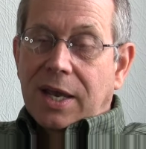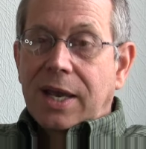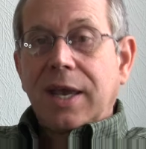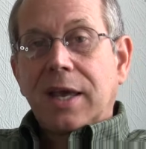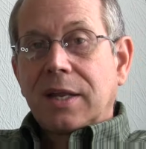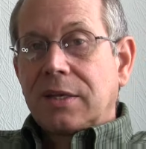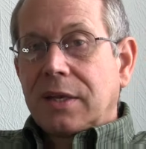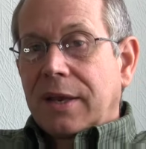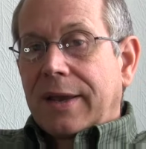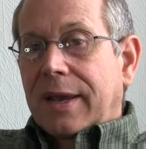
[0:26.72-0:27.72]
And
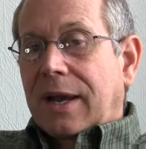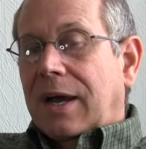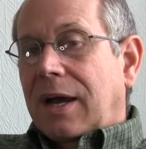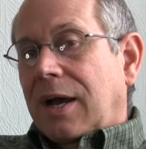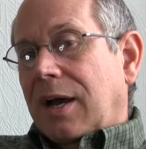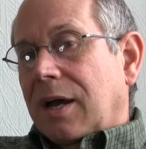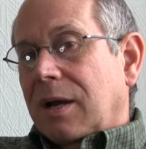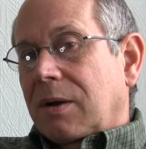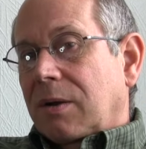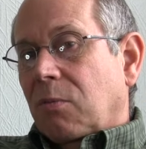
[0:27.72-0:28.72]

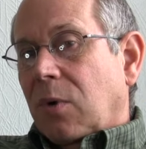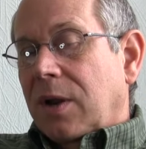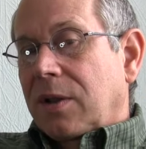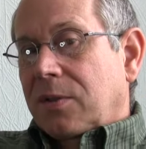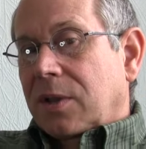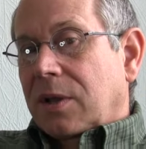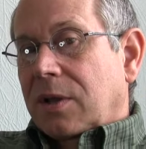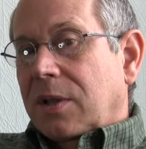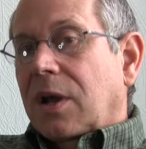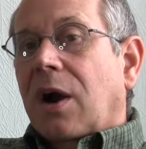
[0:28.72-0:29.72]
one of
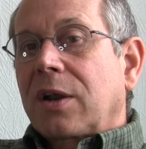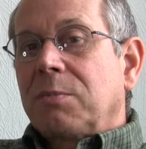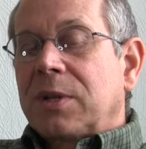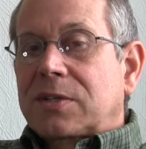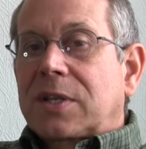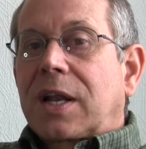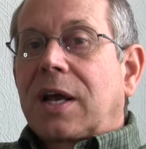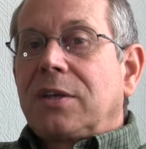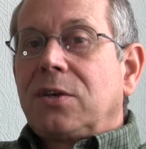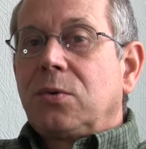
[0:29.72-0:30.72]
the arguments that
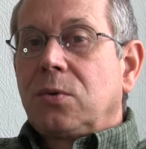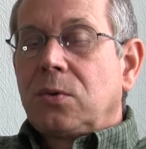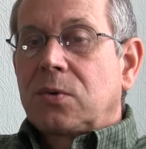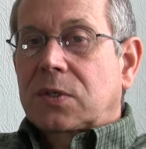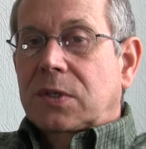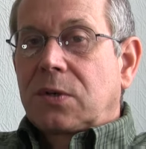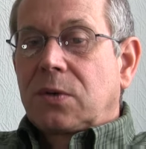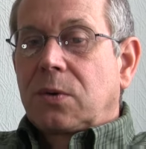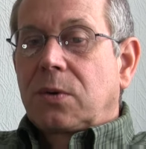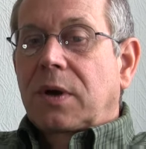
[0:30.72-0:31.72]
I use
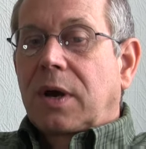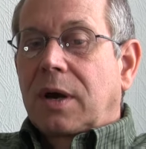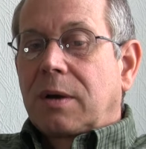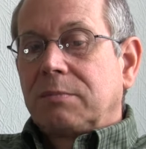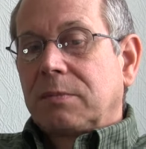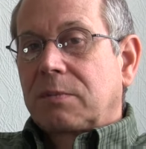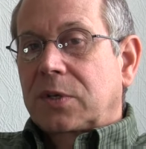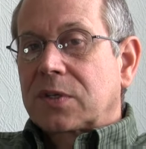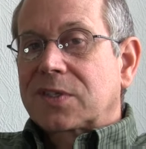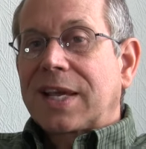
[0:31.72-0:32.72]
to
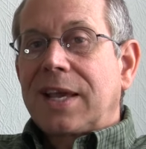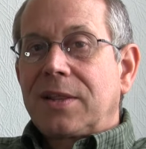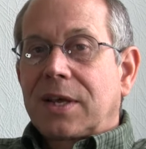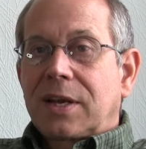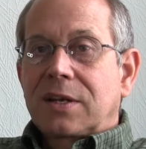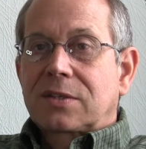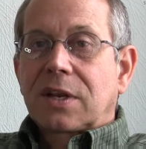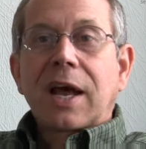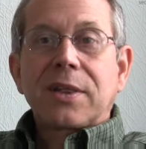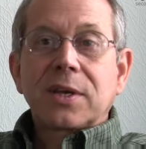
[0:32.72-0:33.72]
say
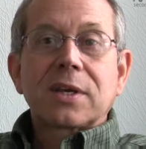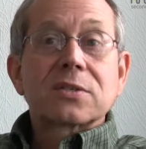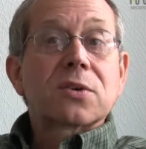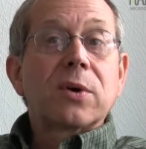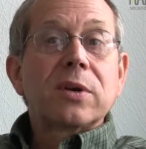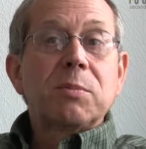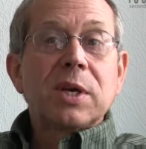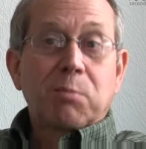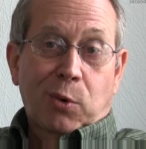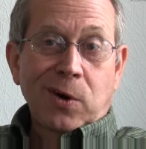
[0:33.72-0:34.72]
that I think it's going to
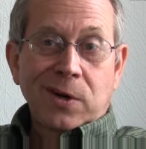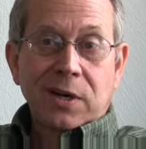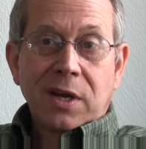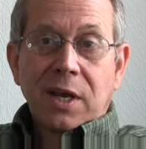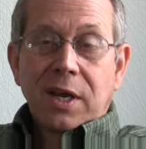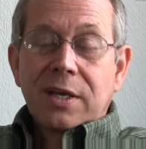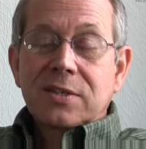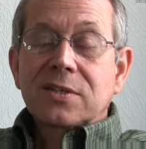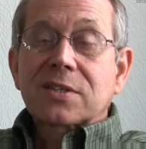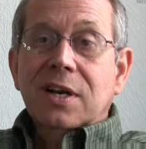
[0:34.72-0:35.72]
be important
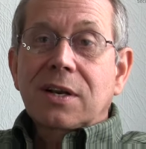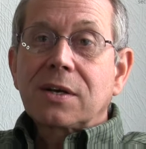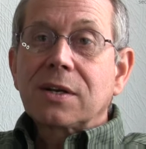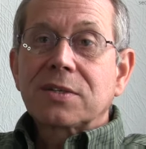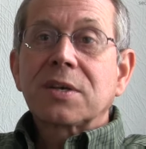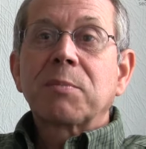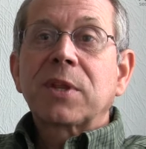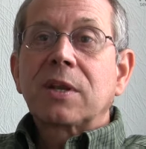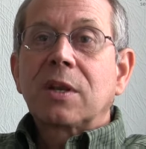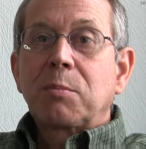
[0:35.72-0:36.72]
is it's clearly
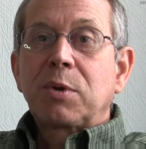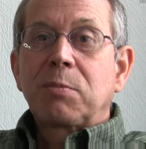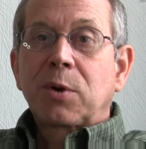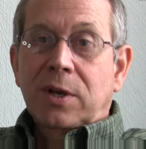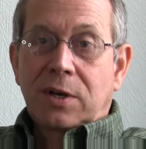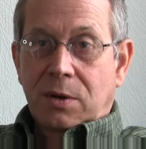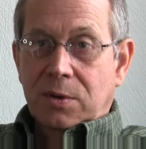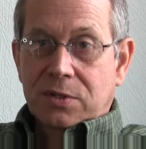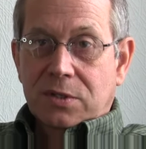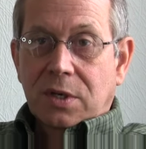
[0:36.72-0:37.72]
something that people can
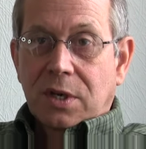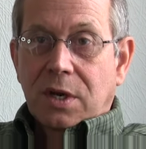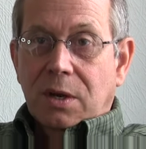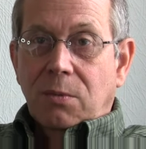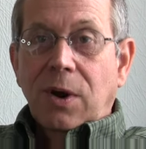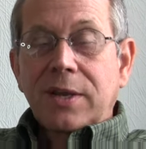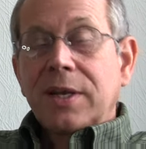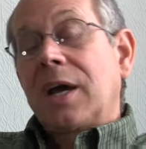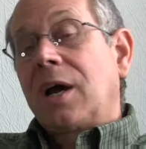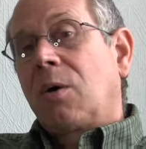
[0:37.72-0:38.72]
notice. Right
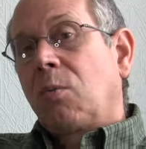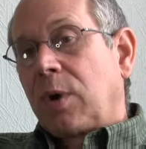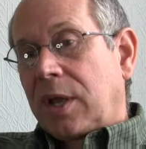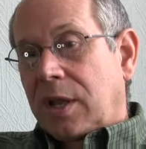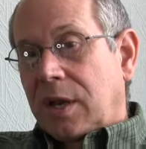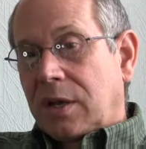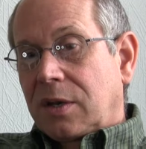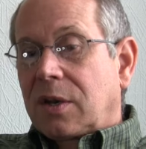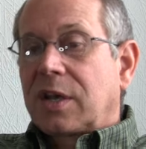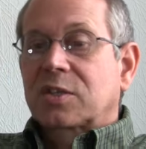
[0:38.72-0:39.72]
now,
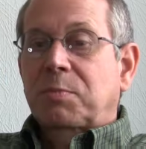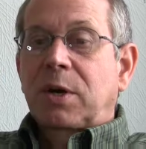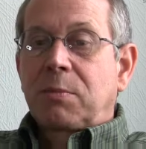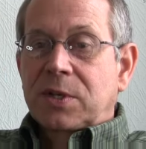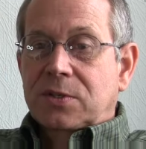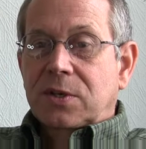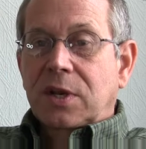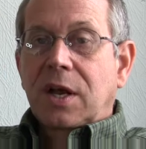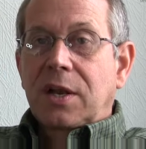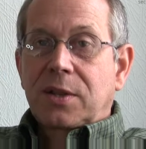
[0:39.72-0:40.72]
when experiments are
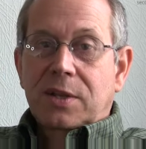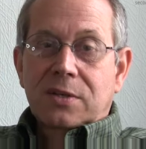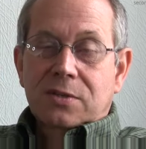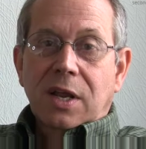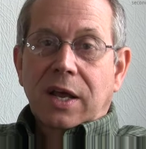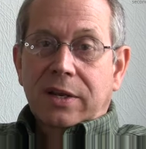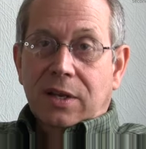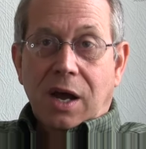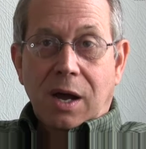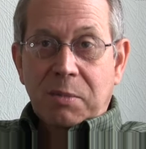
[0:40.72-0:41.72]
done, things like
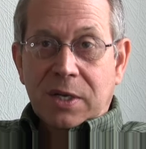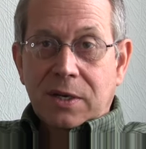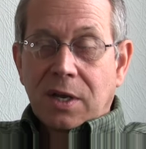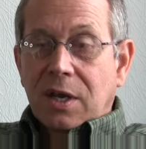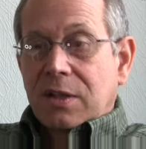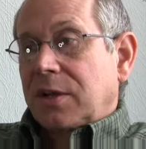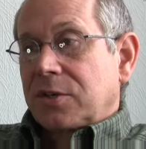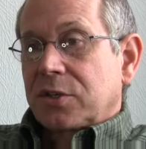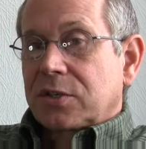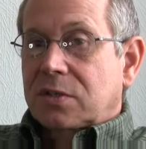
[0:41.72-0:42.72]
The Hobbit,
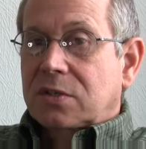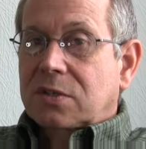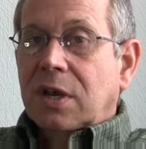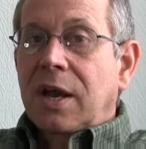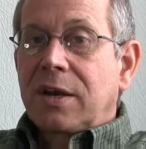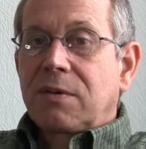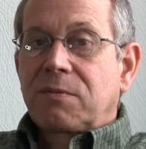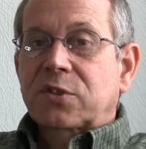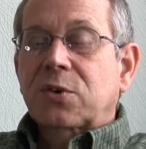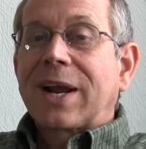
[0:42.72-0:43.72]
they're just kind
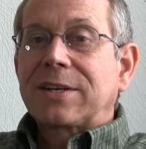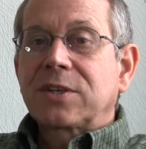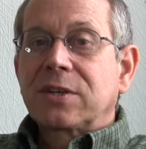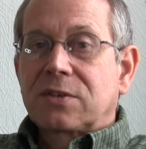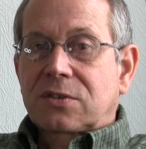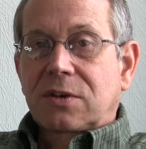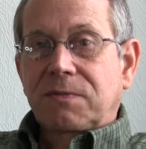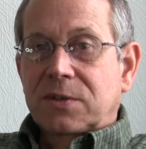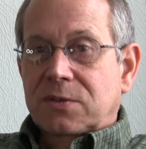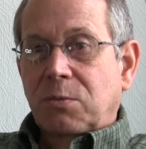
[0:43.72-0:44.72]
of scratching the
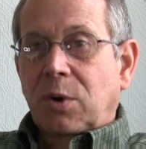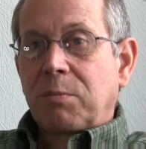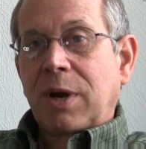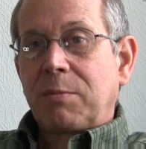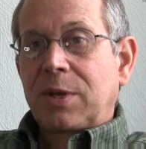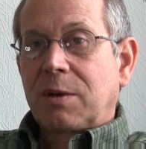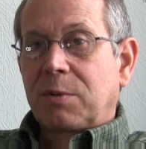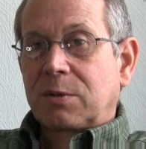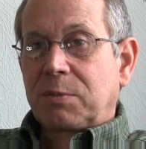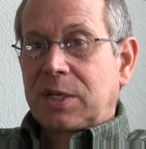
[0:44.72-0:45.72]
surface of what might be
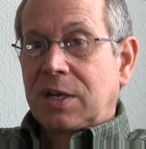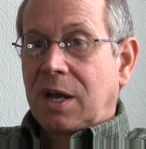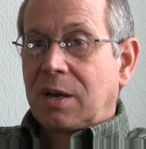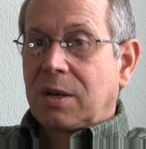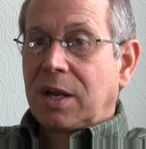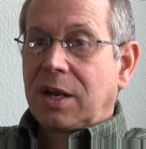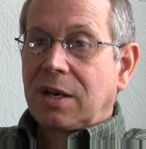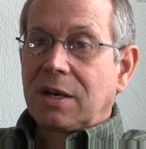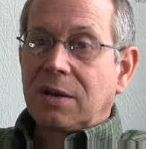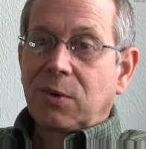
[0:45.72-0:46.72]
able to be done.
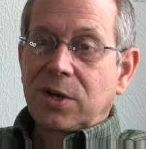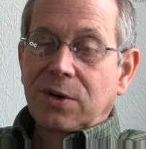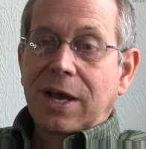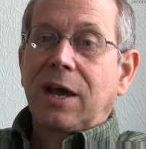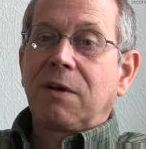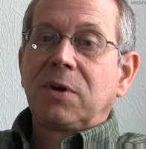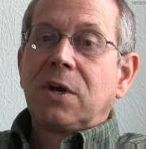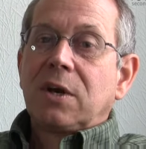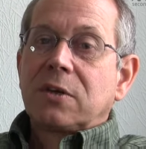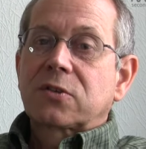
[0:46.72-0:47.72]
And when you
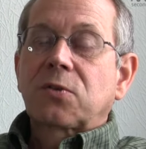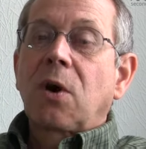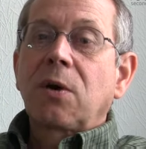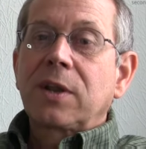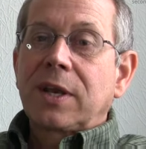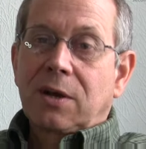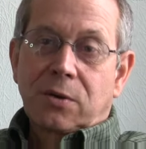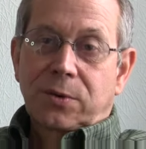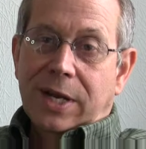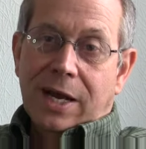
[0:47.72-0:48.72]
have strongly
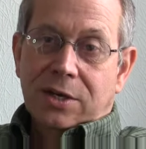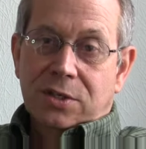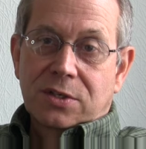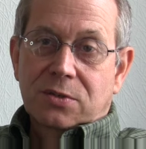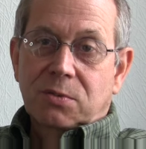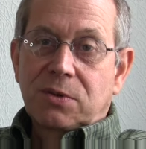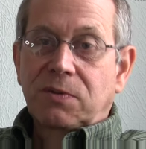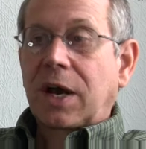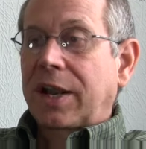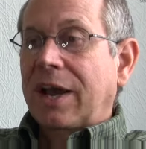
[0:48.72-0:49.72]
held reactions, when
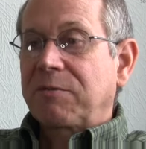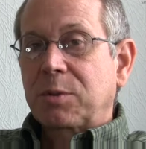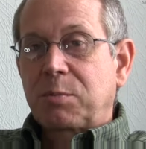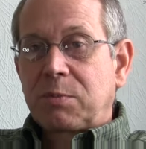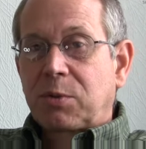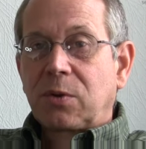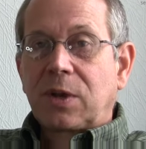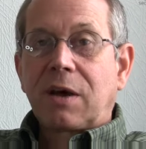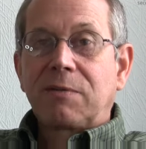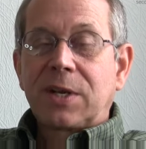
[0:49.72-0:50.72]
you've got half the people who
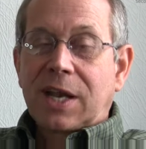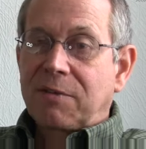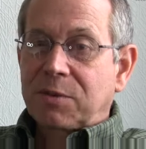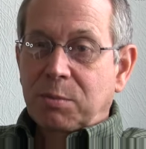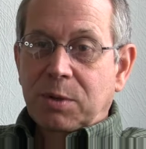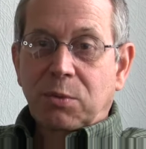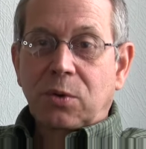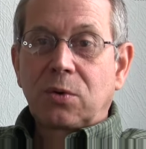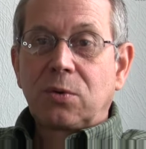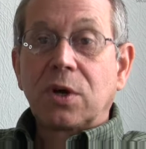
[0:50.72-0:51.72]
love it, half the
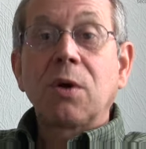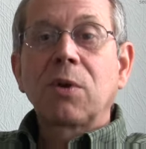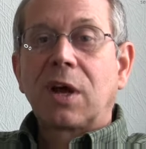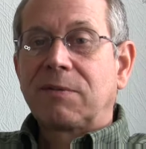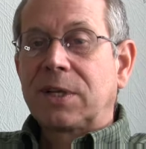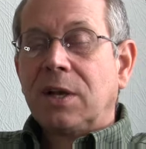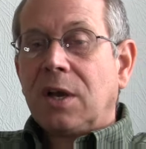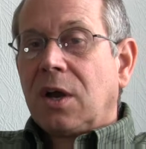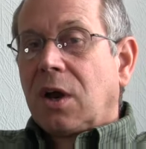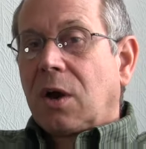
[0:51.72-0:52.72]
people who don't love it,
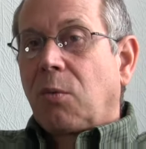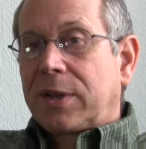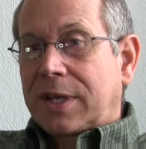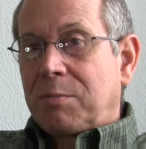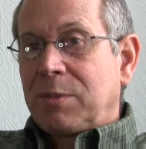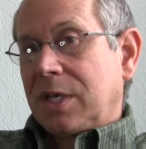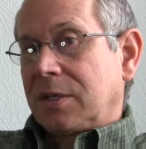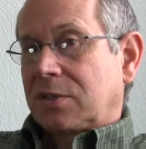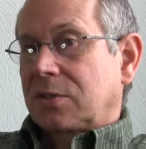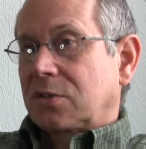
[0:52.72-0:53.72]
what that
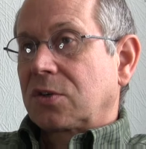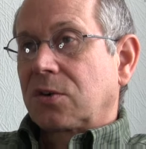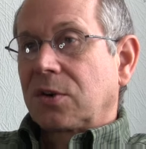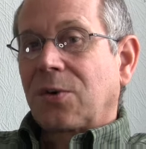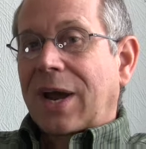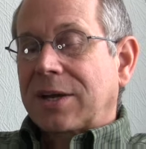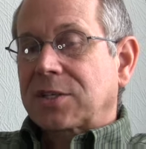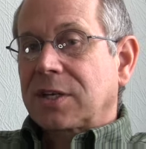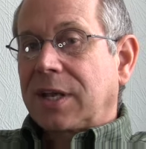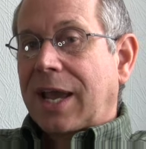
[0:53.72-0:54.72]
means is you
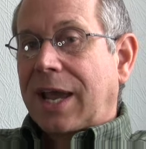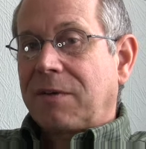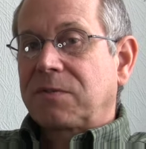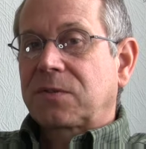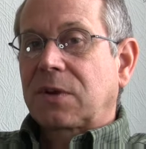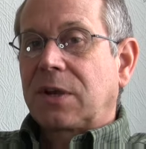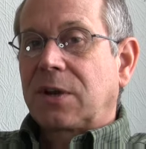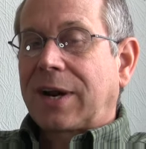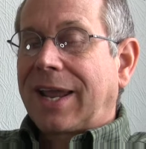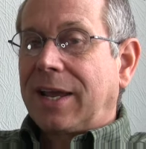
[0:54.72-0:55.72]
actually have
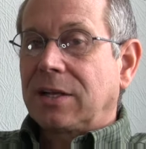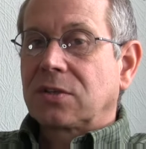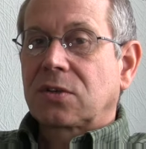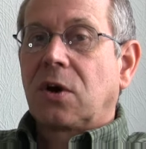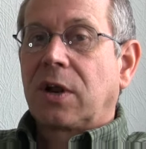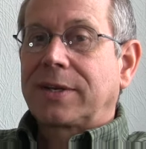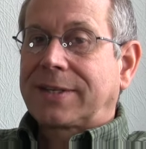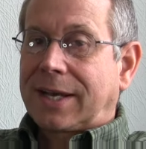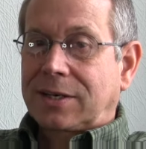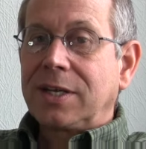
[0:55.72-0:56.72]
your hands on a
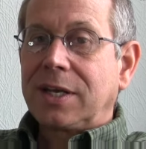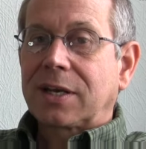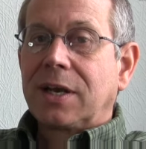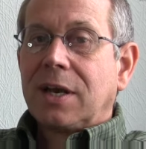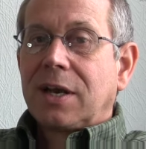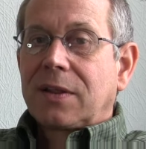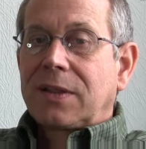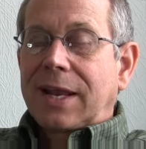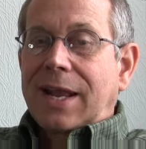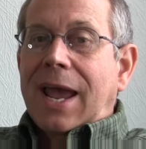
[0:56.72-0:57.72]
technique
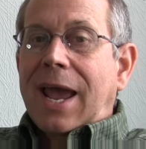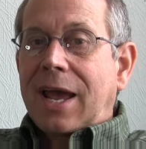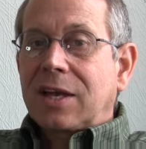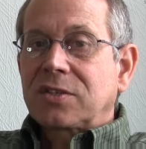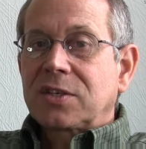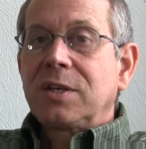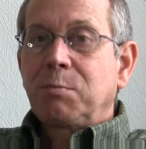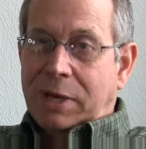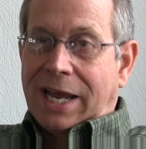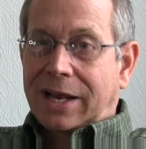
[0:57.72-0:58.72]
that has an
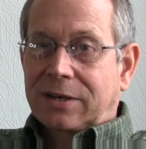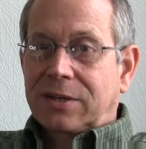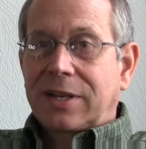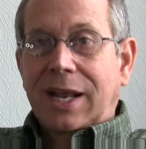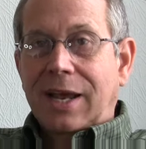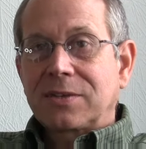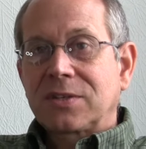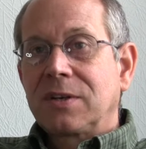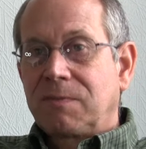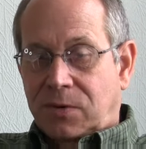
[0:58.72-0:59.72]
impact, that
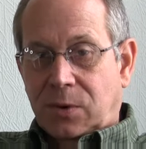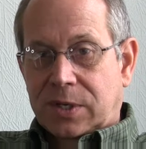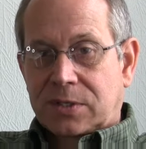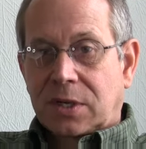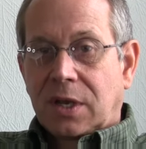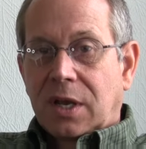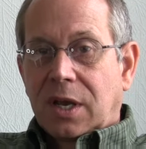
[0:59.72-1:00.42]
has an influence.